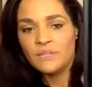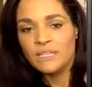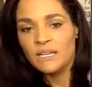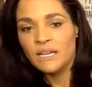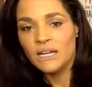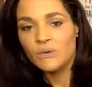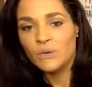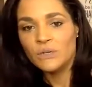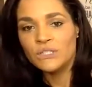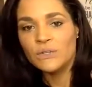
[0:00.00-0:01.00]
Got a lot
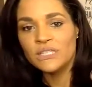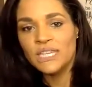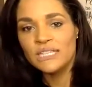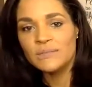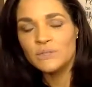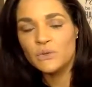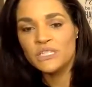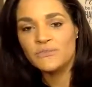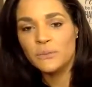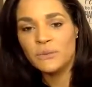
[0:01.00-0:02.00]
going on. So it takes them to a
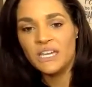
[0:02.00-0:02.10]
different